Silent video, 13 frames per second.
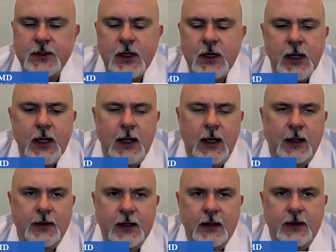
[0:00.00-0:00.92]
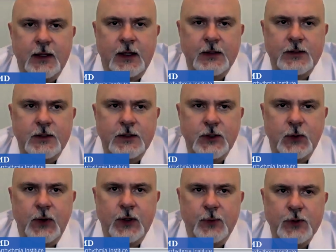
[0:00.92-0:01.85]
systems, I think that
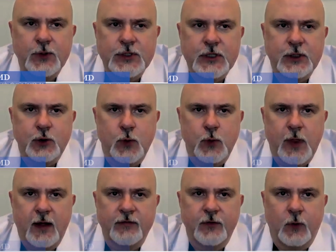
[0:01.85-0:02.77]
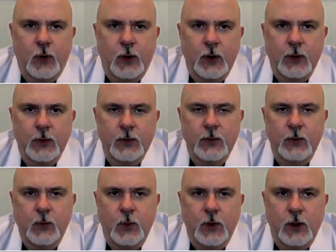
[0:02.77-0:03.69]
doing procedures without fluoro
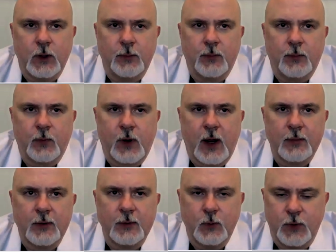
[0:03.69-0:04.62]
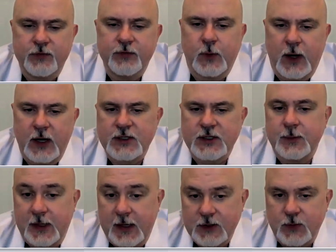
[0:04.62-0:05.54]
were probably, with
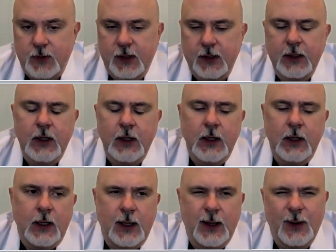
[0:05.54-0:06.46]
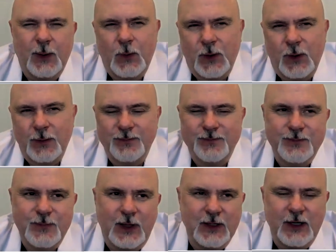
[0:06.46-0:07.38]
fluoroscopy X-ray, were
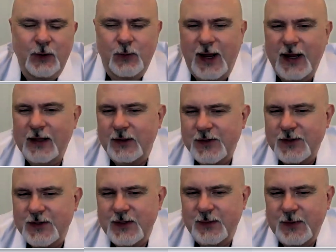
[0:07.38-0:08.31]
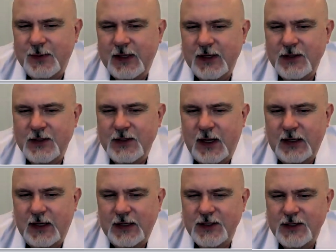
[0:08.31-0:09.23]
a little reckless because
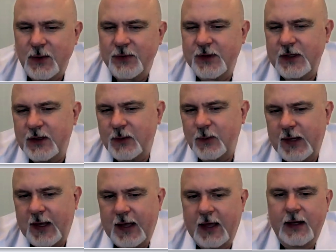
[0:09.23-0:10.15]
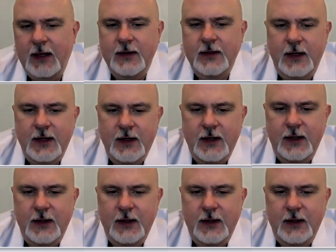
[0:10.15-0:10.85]
I just don't think that we had